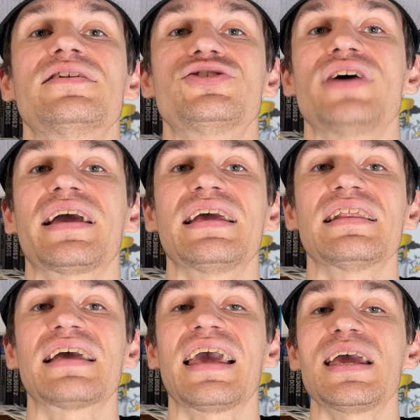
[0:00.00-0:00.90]
checking
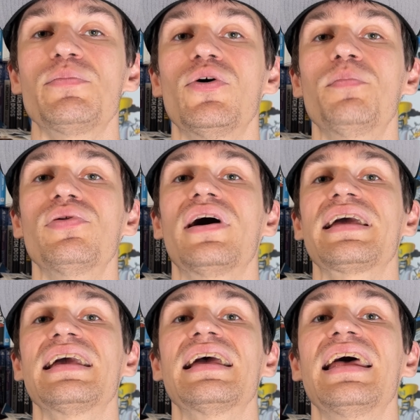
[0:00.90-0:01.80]
the cable,
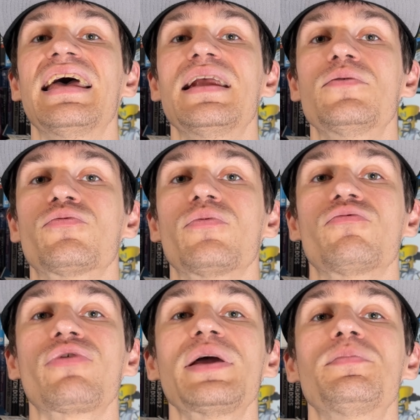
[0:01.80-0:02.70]
plugging it in,
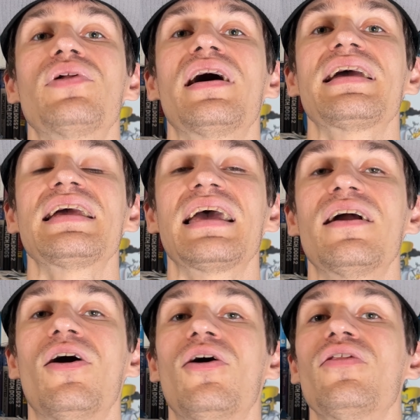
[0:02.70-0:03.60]
replugging it,
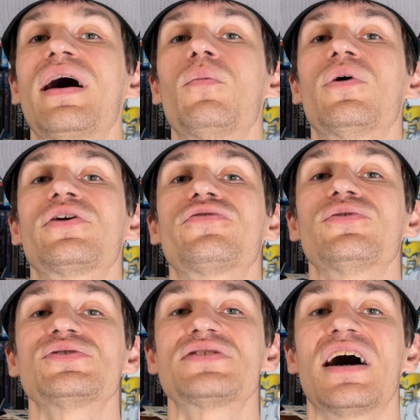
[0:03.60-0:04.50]
all that
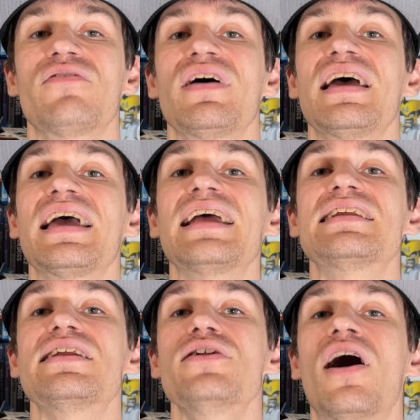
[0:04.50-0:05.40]
wonderful stuff. It
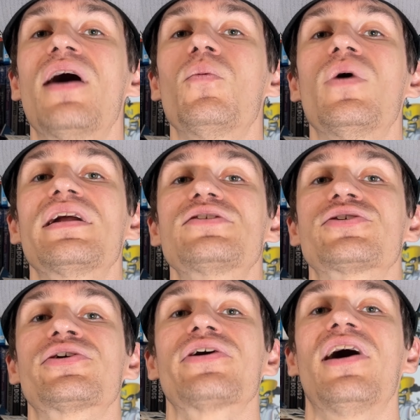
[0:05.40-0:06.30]
did not want to
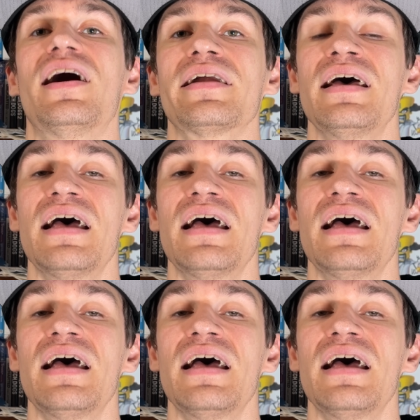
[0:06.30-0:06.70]
turn on.